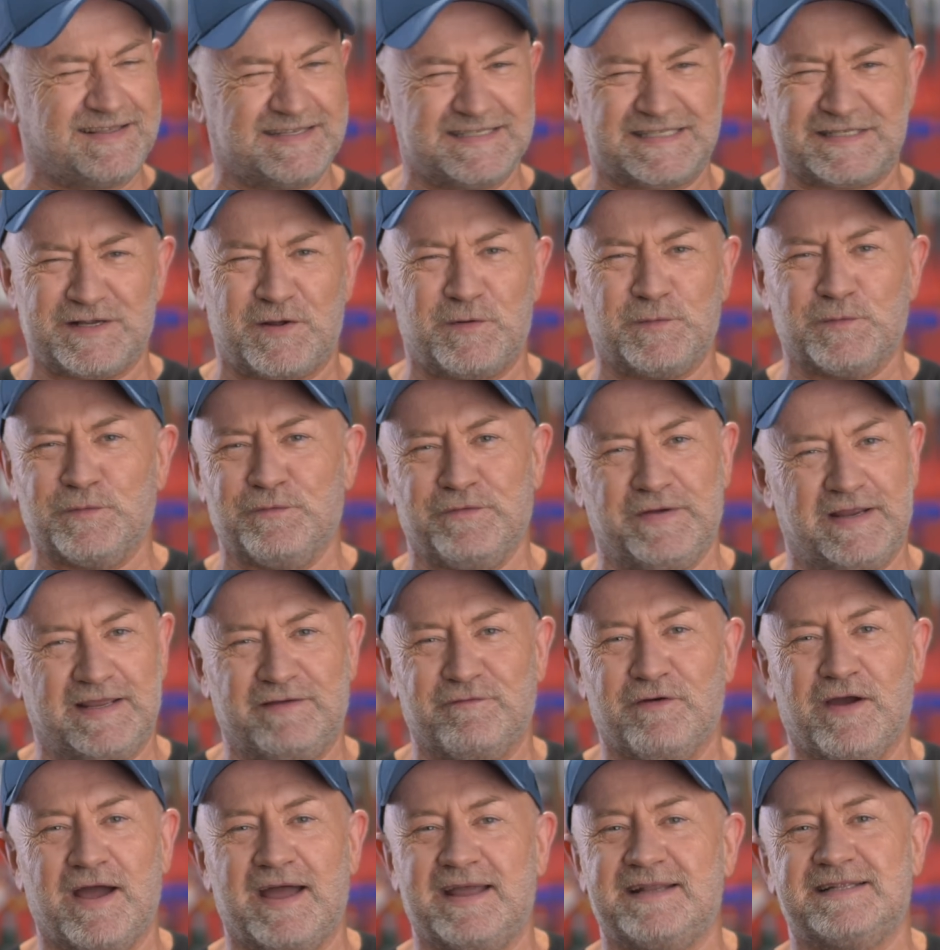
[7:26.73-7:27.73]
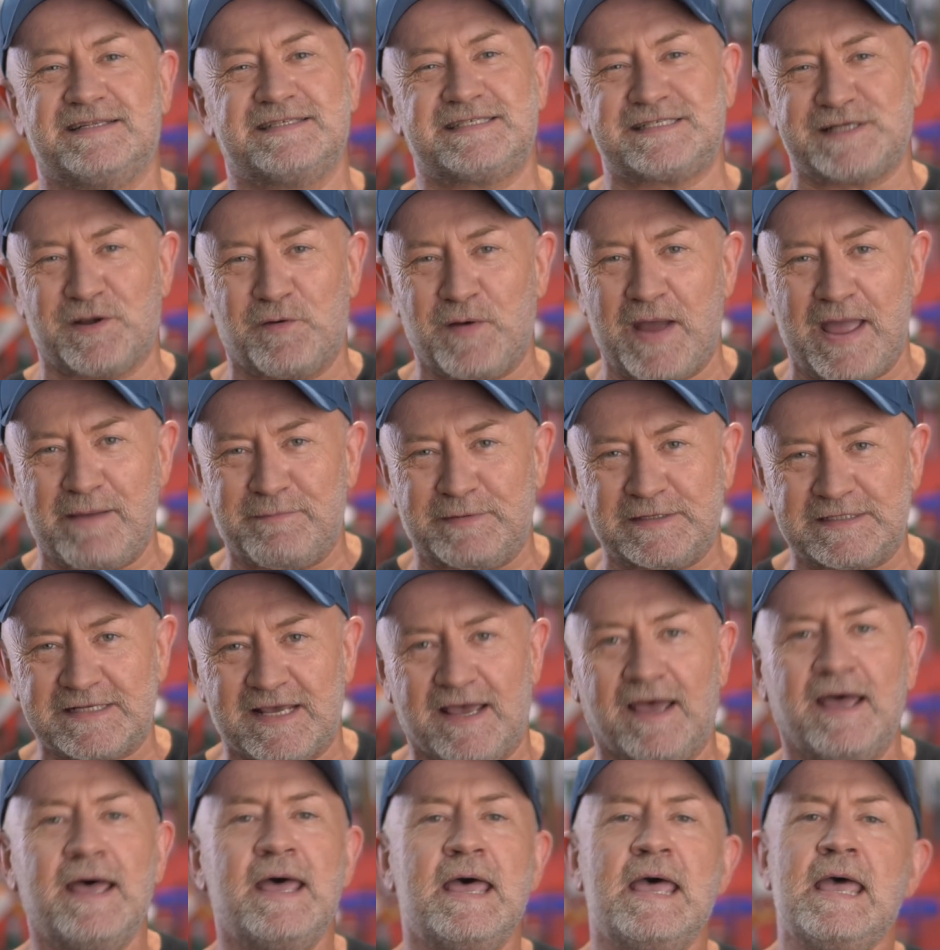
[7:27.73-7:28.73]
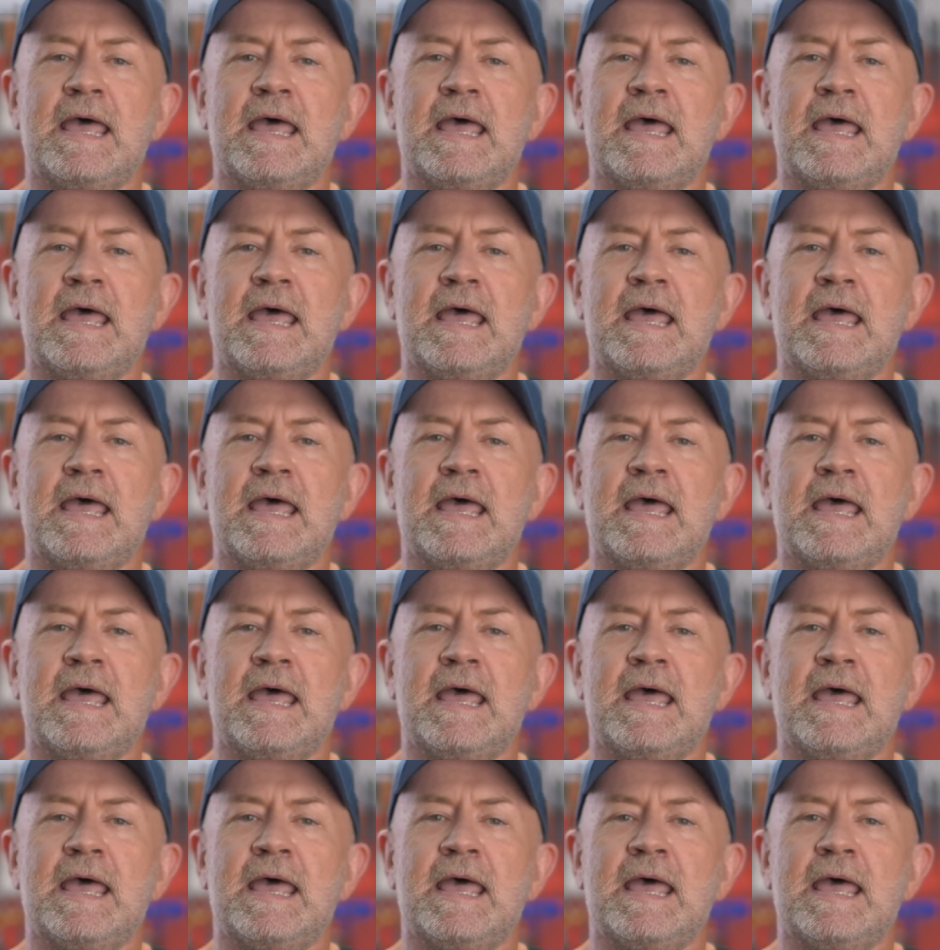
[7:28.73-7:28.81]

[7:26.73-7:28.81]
Soldering, right? So amateur.